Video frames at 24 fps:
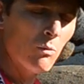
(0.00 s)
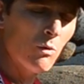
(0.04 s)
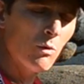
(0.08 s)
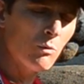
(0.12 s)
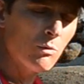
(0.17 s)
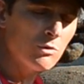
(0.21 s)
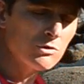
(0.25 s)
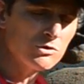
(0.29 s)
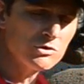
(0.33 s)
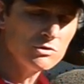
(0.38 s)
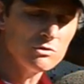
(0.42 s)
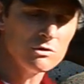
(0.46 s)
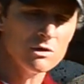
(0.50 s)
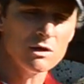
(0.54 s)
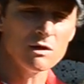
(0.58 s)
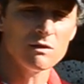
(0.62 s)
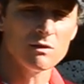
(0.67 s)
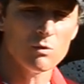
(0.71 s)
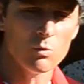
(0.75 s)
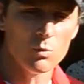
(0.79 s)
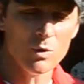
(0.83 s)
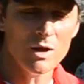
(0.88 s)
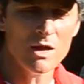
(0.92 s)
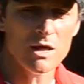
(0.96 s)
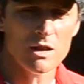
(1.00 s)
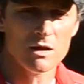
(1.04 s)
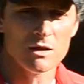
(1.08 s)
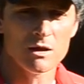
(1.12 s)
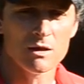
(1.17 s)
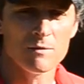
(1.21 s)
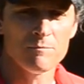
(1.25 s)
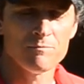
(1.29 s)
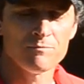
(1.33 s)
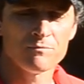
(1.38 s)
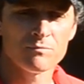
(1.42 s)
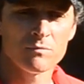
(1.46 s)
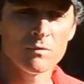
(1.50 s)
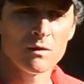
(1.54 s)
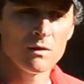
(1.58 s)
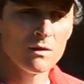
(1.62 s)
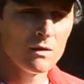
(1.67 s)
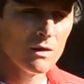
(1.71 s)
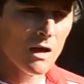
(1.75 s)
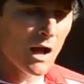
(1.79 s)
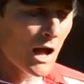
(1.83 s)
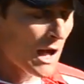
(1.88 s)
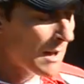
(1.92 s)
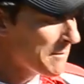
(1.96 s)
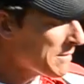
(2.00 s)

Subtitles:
when we're shooting in the wind, I